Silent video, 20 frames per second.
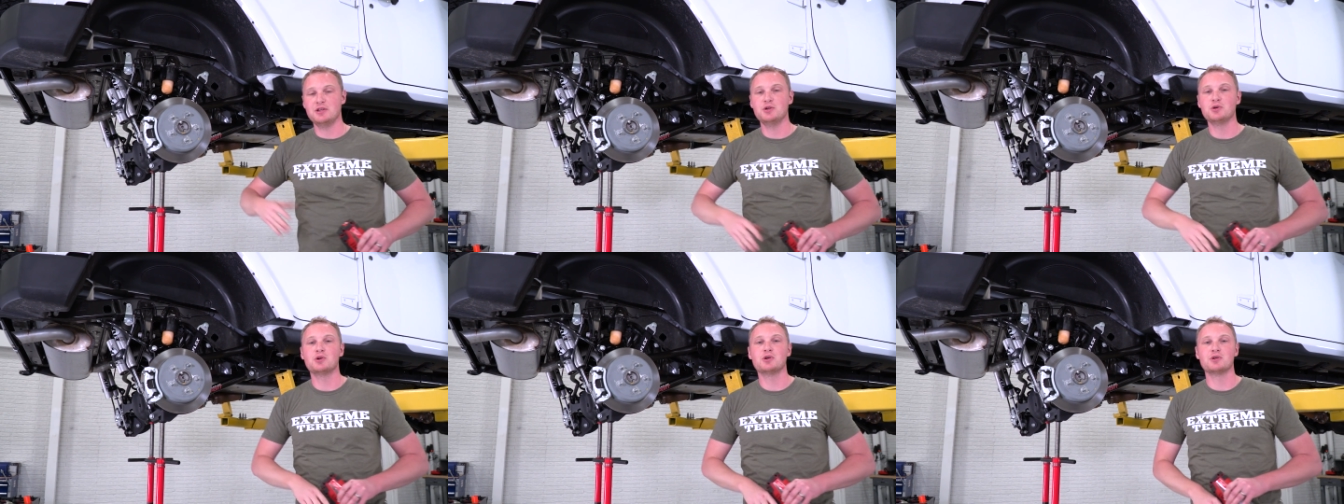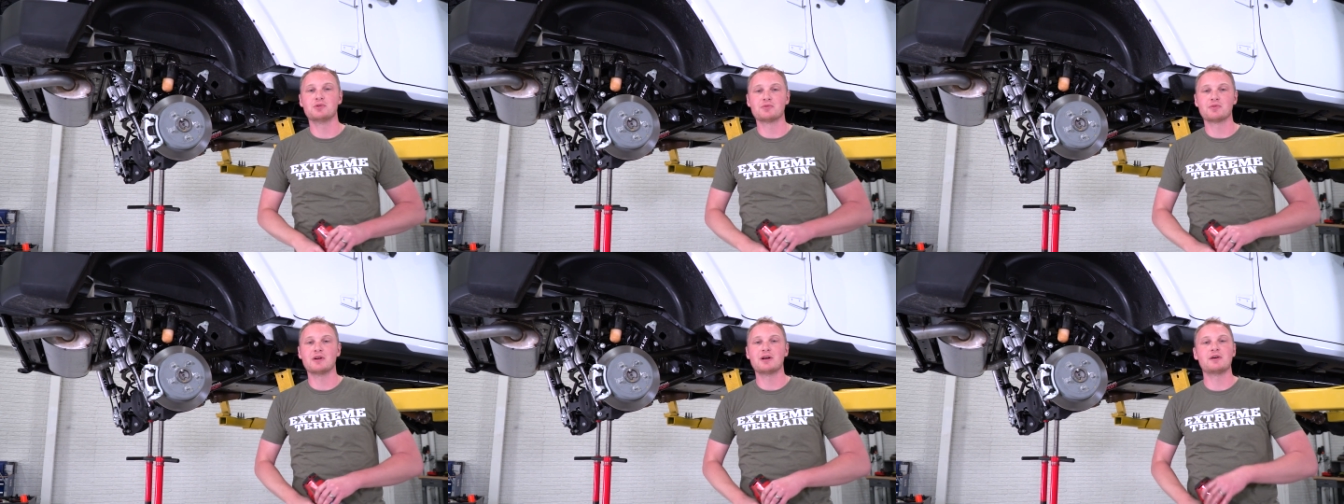you
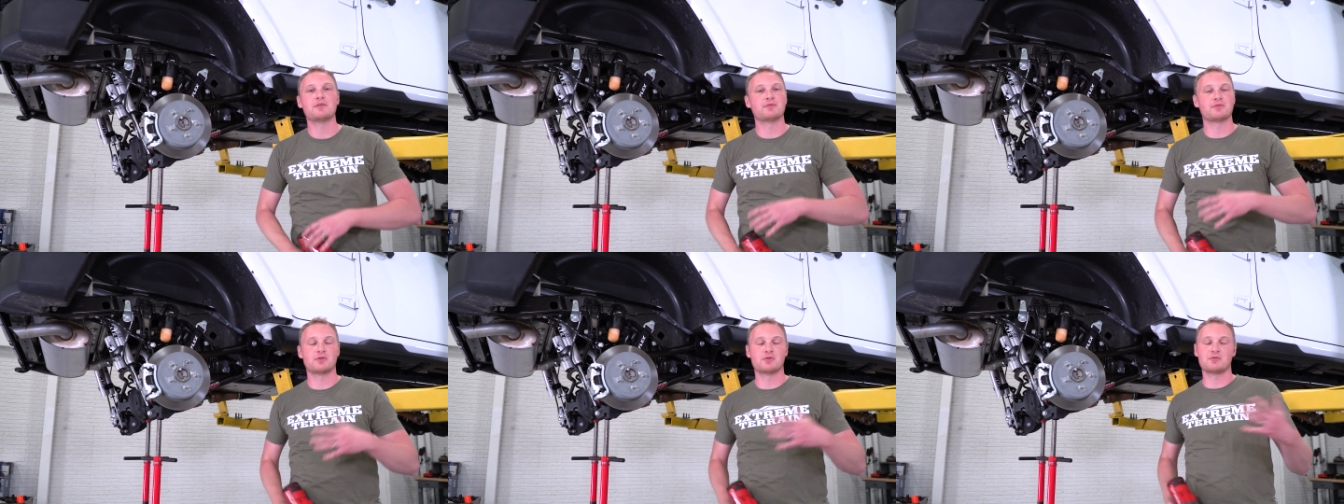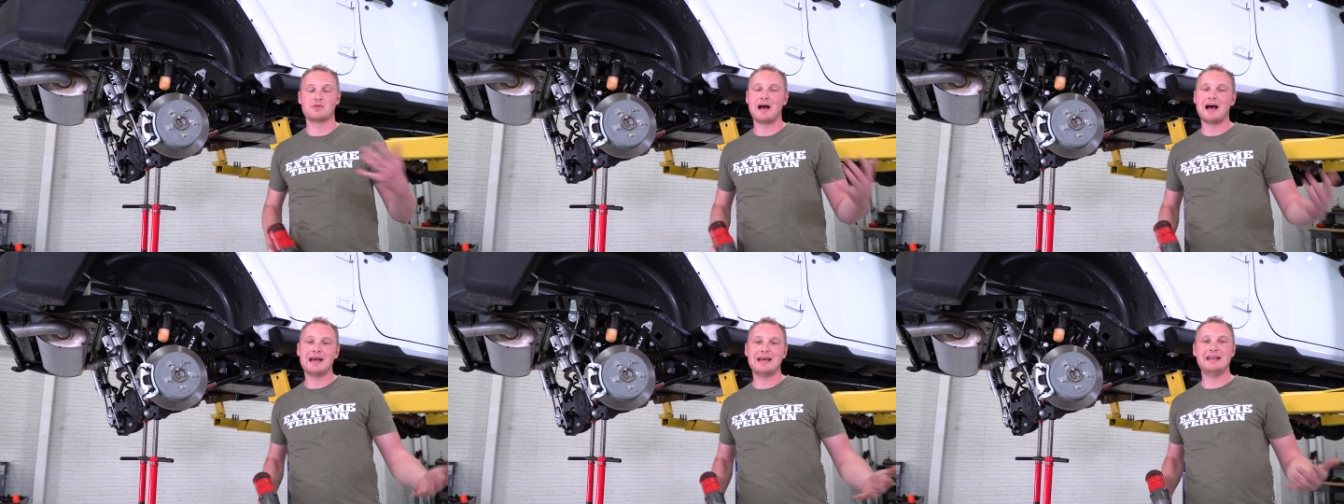could run a
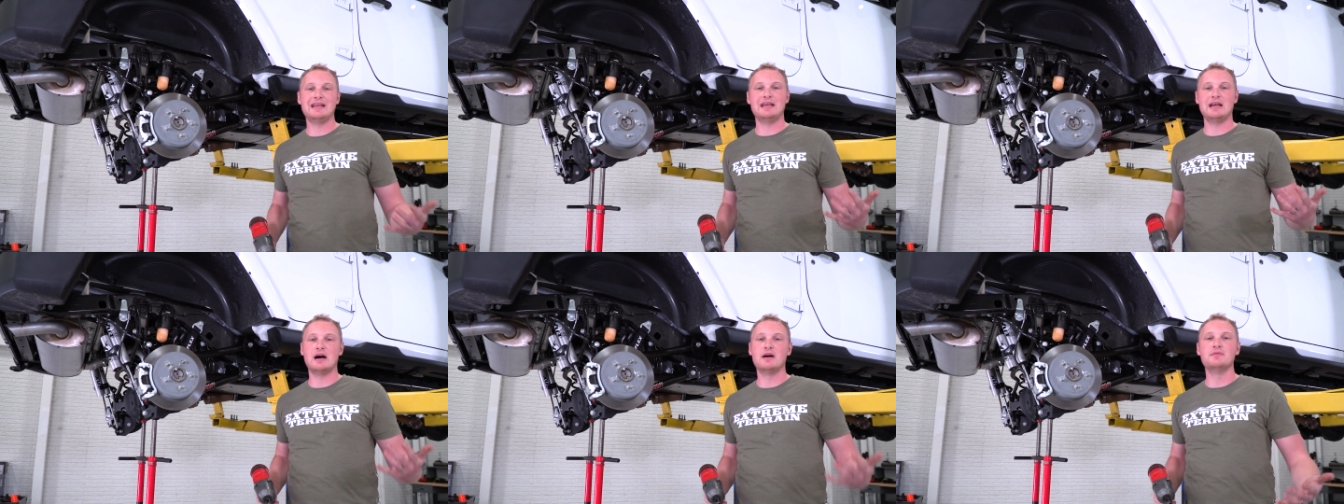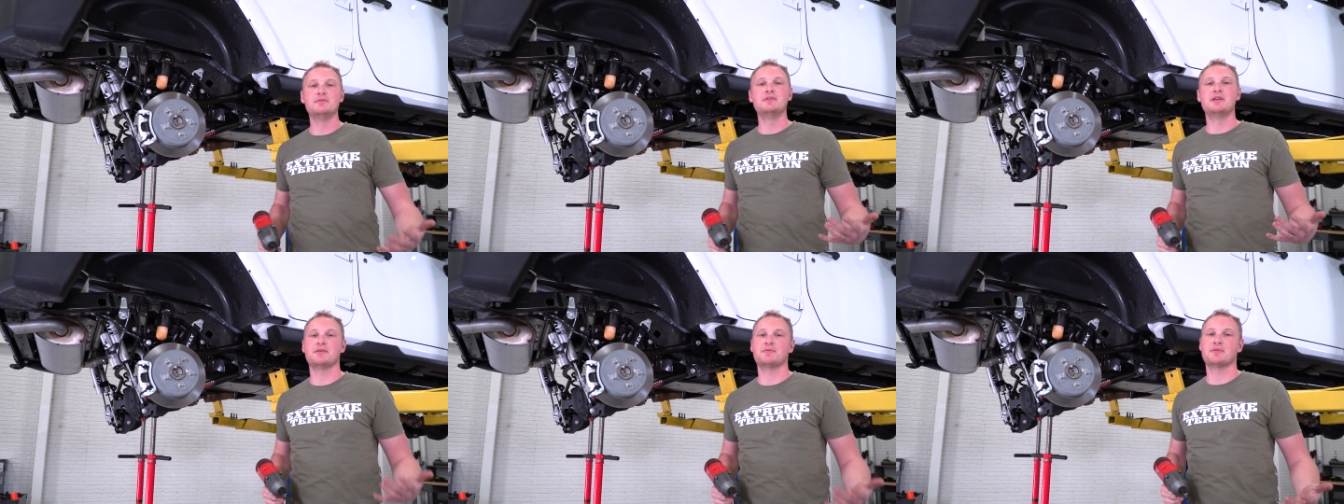variety
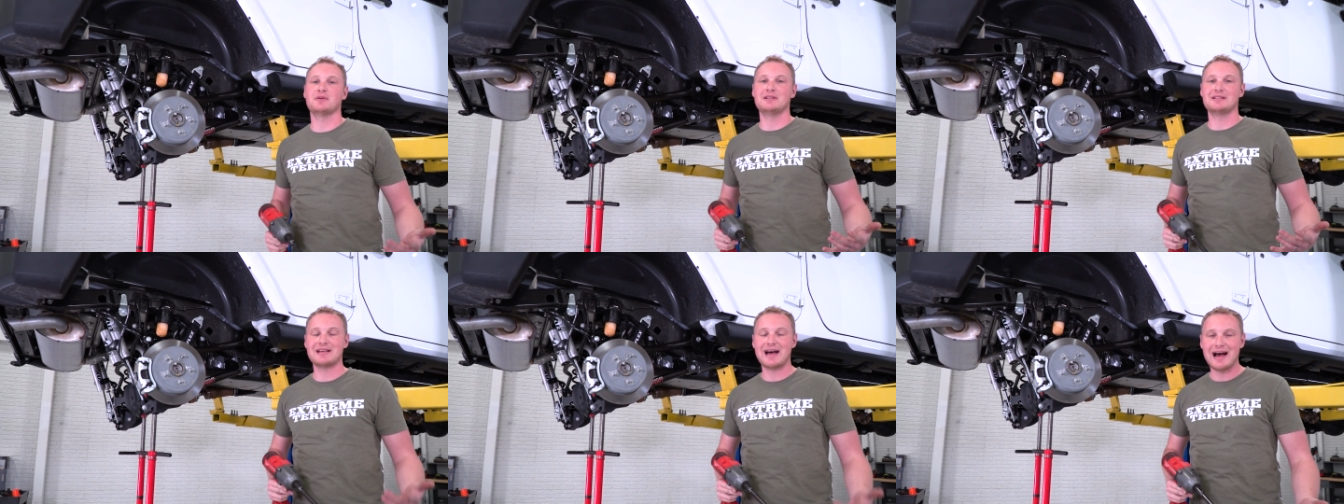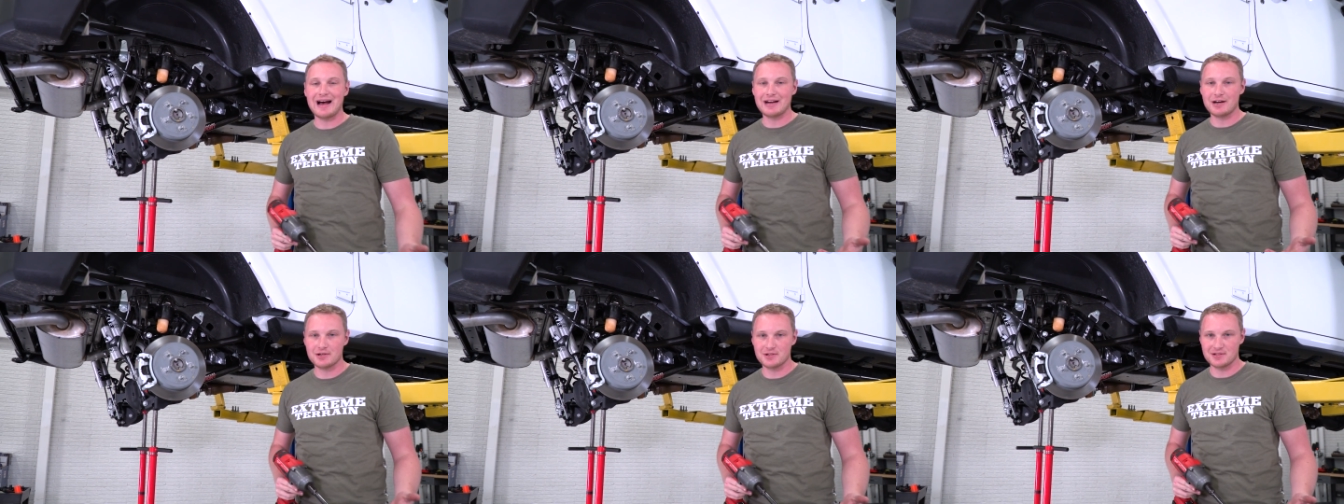of different
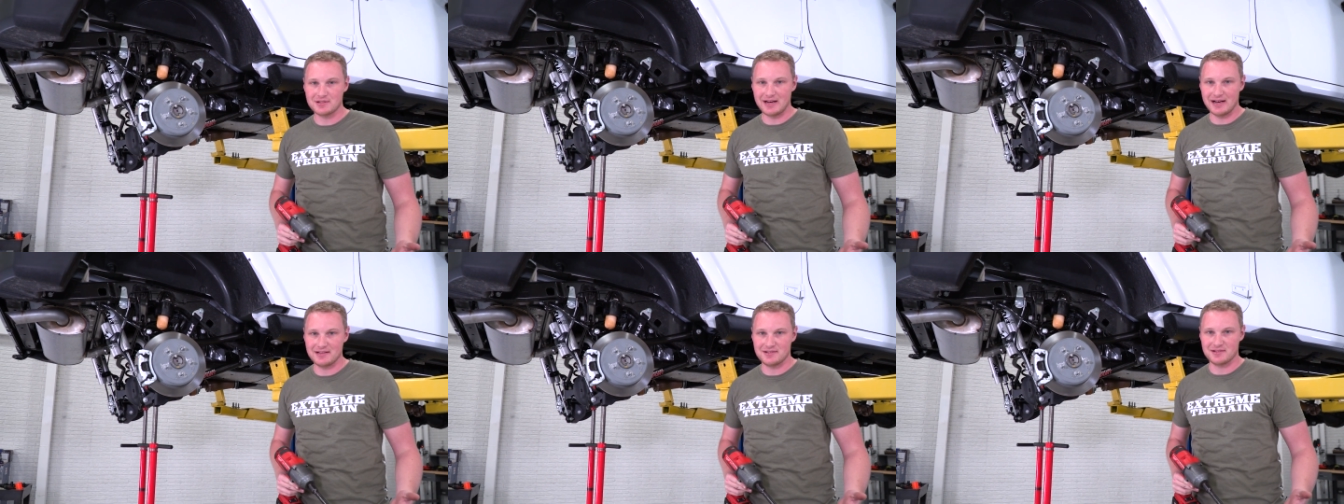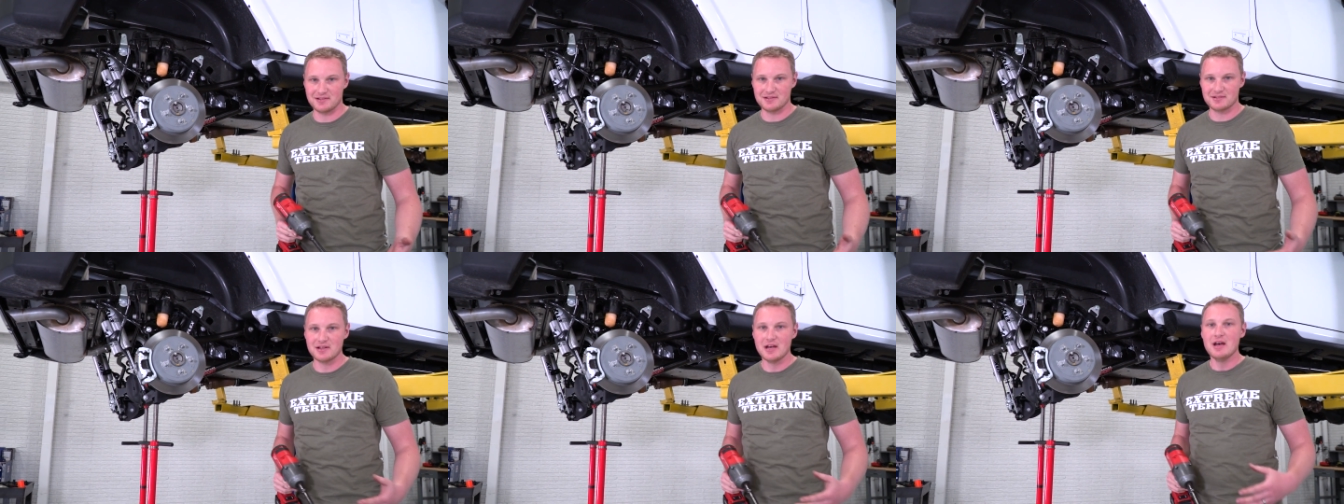tire
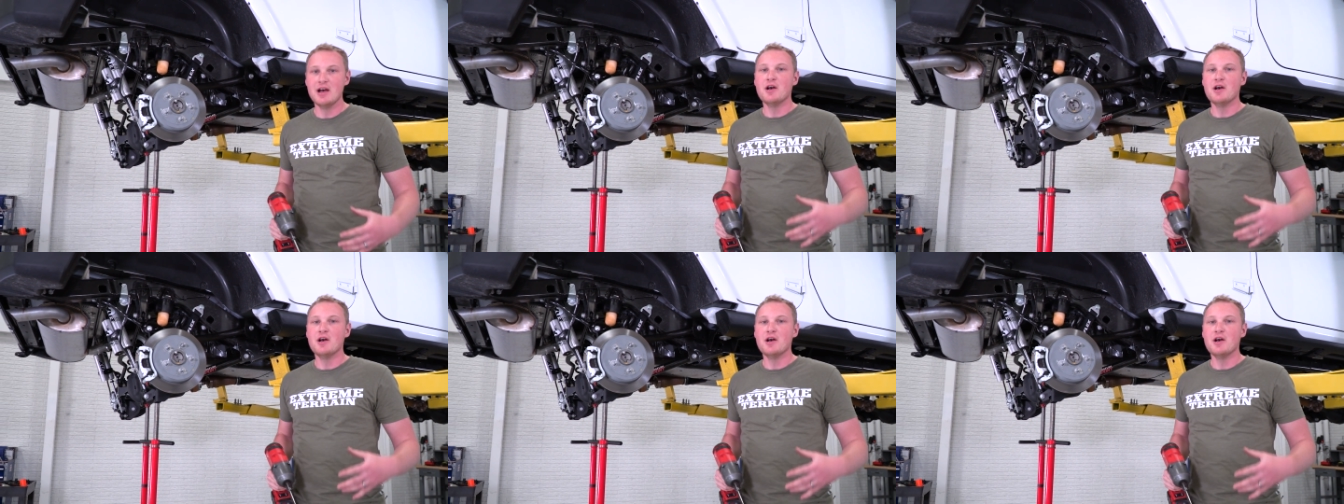sizes.